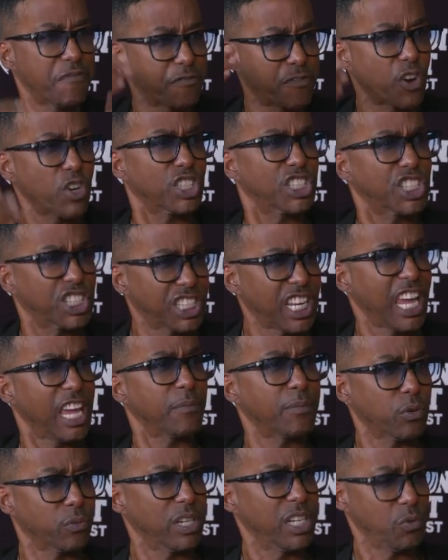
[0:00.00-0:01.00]
first
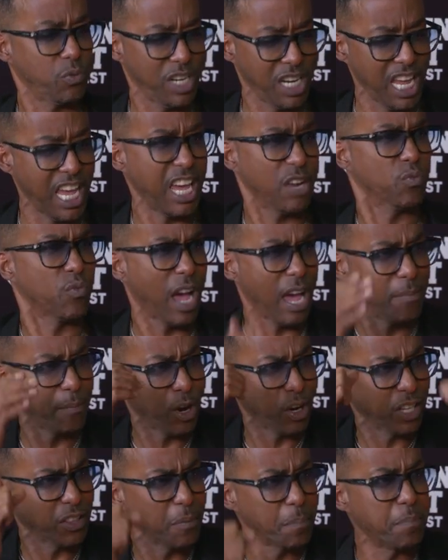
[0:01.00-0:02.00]
table read, when Ed
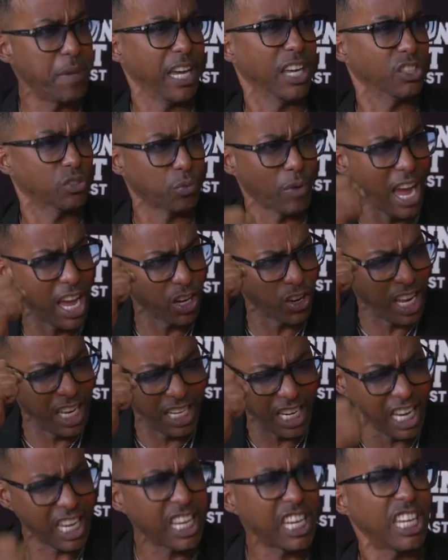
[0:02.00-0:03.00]
Weinberger, the biggest writer in
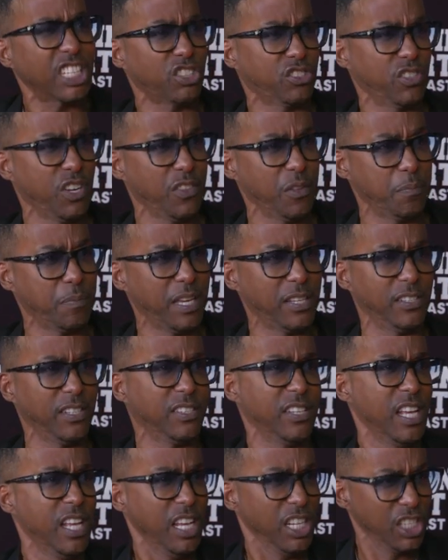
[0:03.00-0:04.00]
the history of the
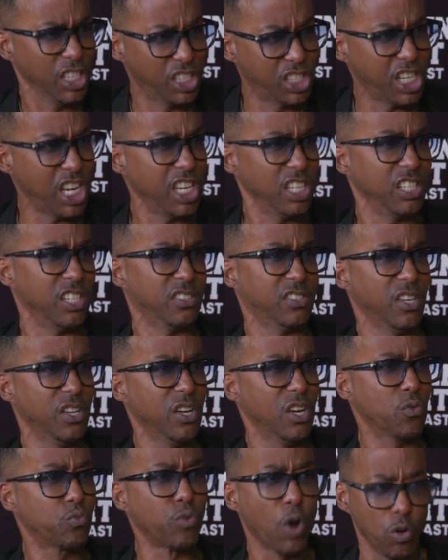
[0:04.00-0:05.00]
business, genius,
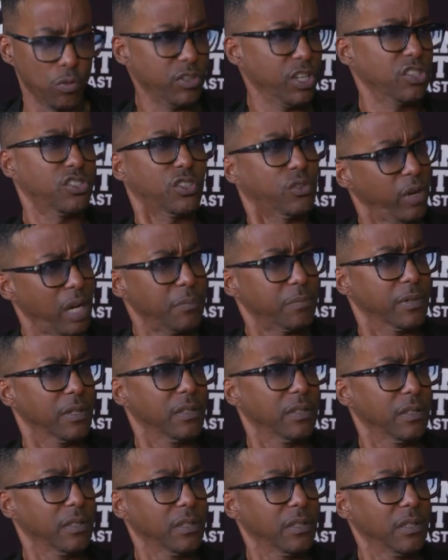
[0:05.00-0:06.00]
wrote the script,
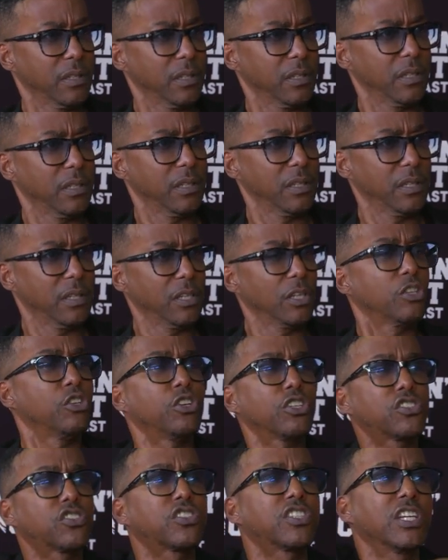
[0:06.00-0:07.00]

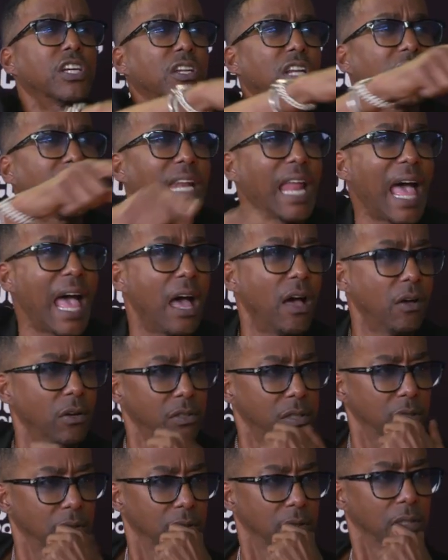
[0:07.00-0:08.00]
you're still
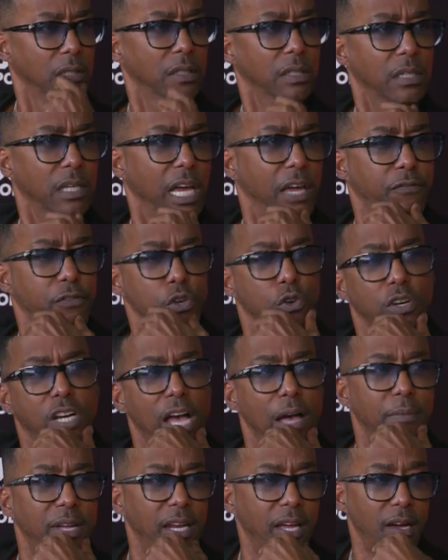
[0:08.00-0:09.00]
allowed. If you
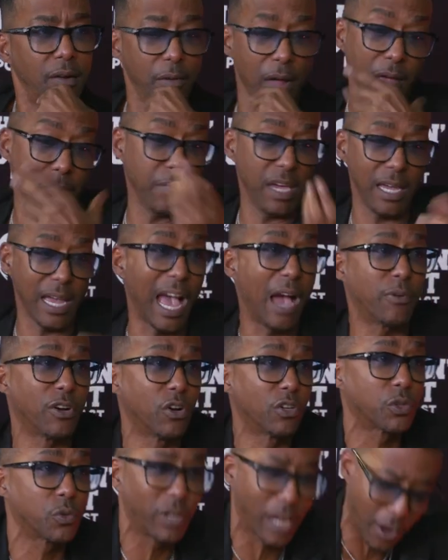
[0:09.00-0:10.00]
come in there, like me, I would
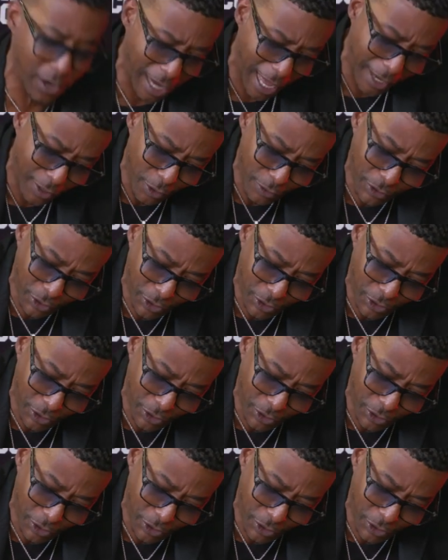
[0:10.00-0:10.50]
go through it all night and